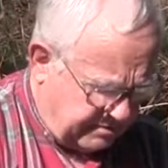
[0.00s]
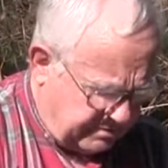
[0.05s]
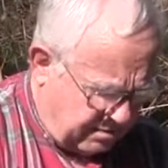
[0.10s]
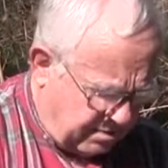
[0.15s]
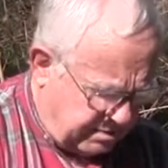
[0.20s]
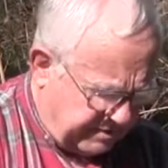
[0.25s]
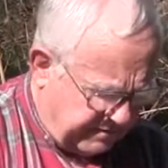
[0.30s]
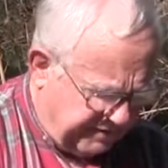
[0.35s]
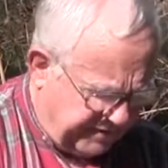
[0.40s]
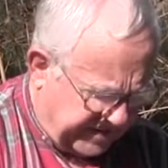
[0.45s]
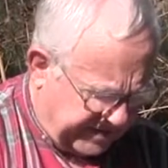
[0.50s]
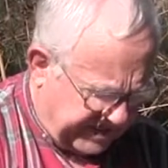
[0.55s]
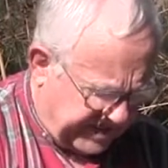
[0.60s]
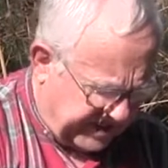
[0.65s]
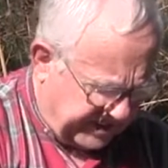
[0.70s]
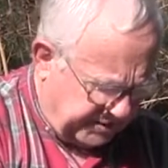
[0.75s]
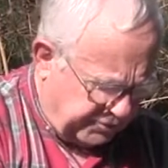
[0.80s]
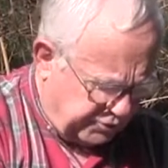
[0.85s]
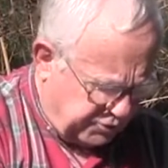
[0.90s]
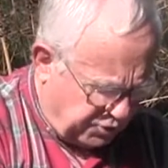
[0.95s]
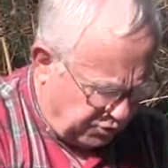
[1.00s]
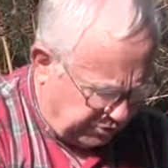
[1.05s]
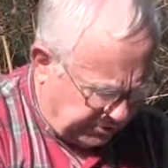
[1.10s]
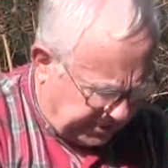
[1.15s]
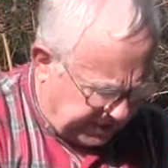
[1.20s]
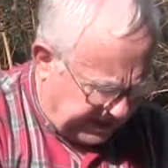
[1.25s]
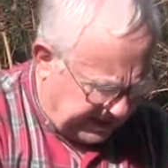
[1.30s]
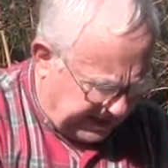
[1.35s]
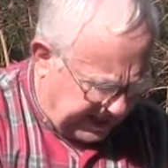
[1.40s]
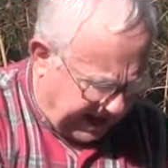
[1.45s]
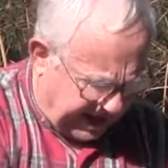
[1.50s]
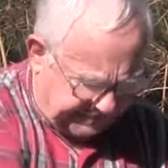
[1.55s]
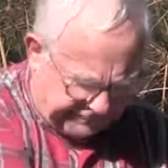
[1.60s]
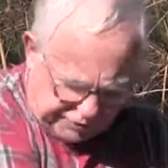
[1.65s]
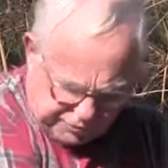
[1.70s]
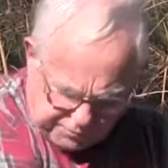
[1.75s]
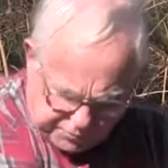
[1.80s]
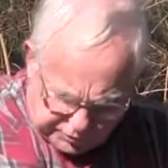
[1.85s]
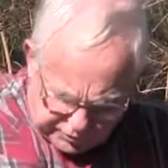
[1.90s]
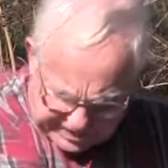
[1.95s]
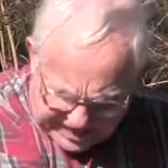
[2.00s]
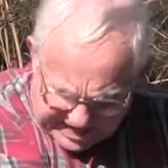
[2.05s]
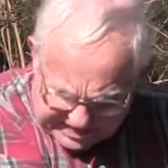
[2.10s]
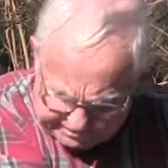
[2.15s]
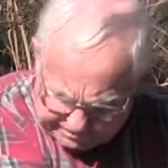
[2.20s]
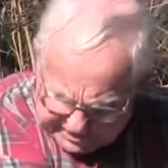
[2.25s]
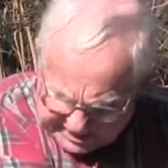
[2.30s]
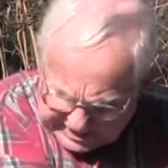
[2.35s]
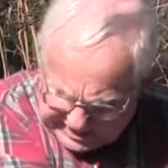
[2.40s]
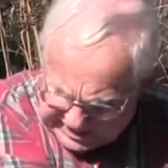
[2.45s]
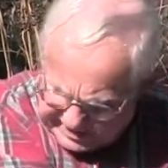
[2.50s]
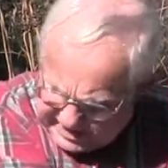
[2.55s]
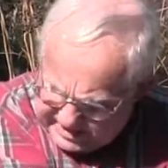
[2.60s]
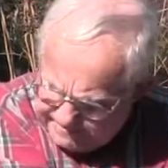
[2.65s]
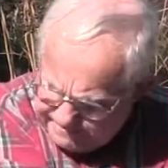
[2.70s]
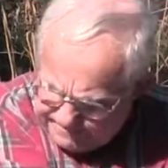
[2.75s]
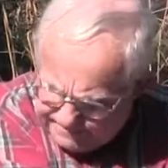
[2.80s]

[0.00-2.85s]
On the fennel you don't really have to put that many